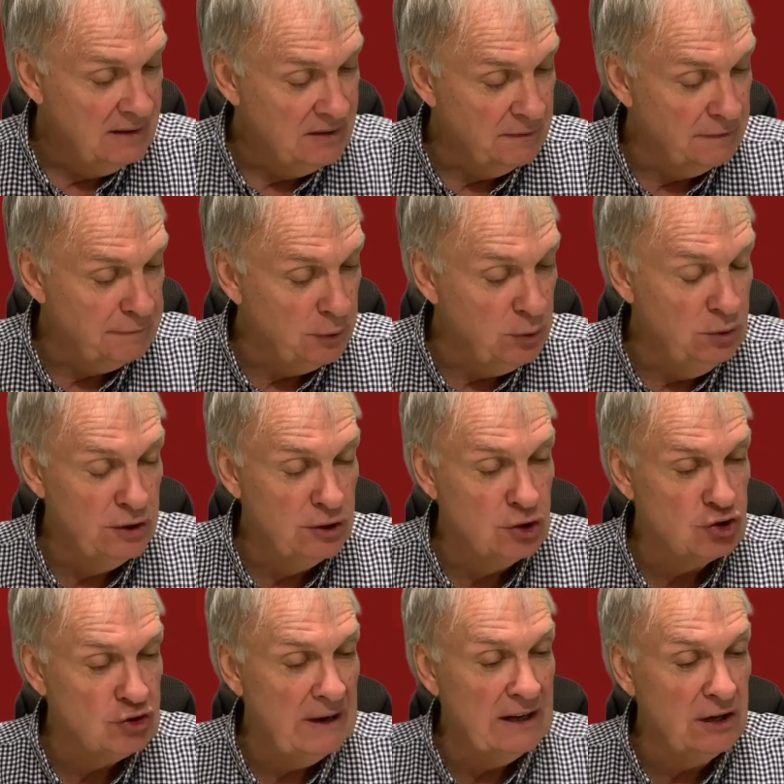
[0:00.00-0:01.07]
food and
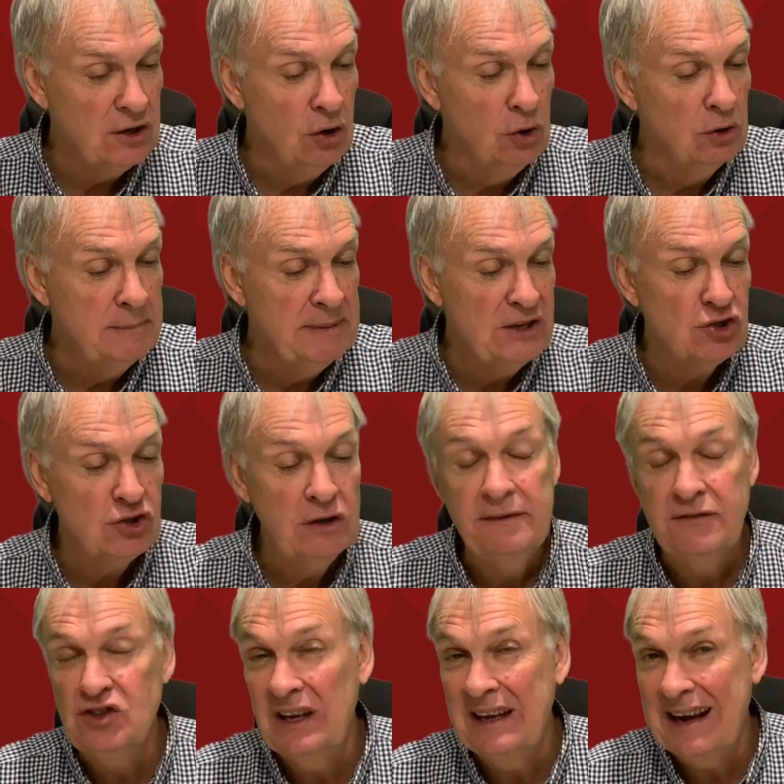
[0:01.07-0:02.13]
drink can only be
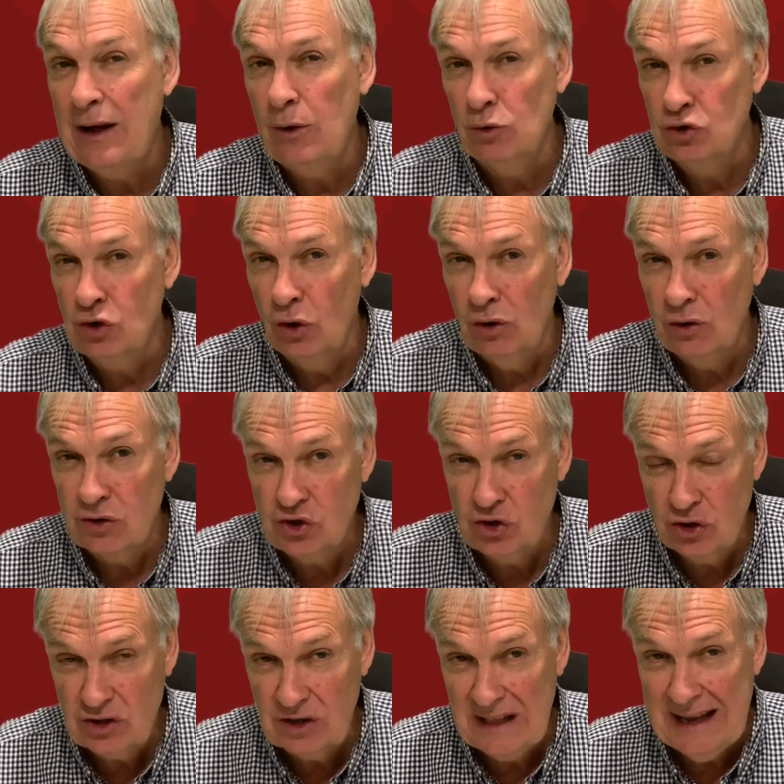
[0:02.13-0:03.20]
served to you outdoors,
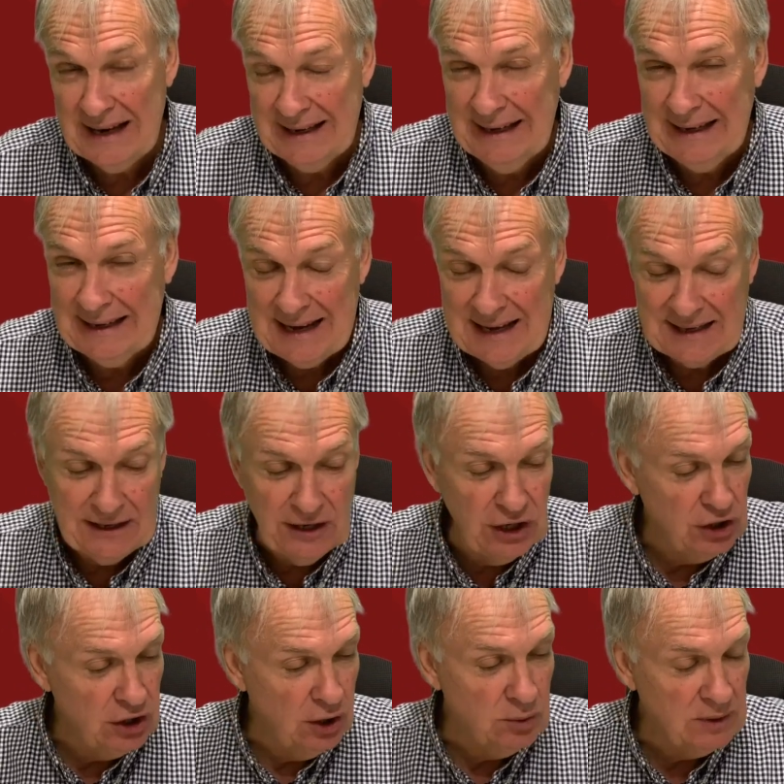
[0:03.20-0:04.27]
just like it can in
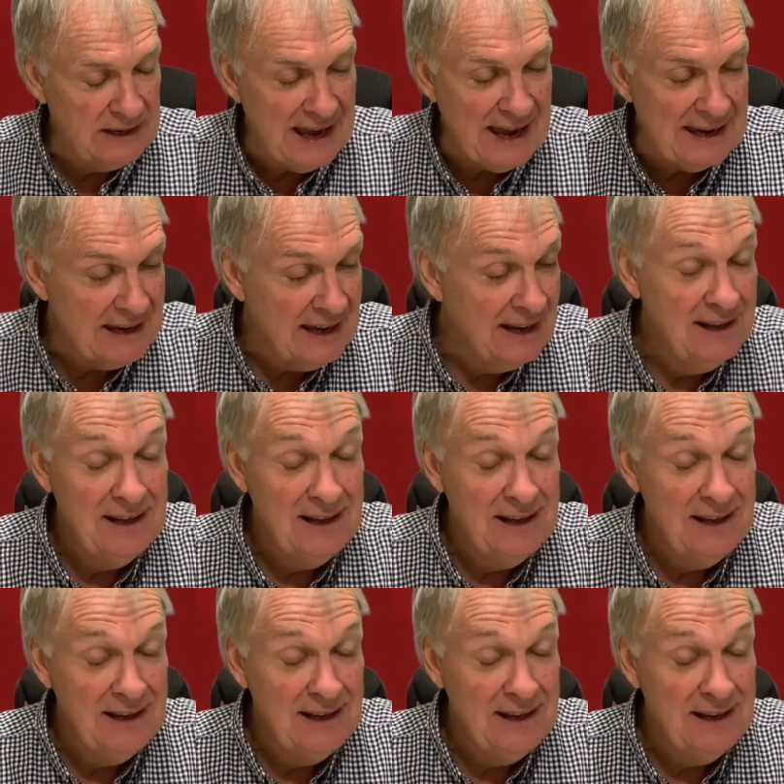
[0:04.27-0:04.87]
the UK.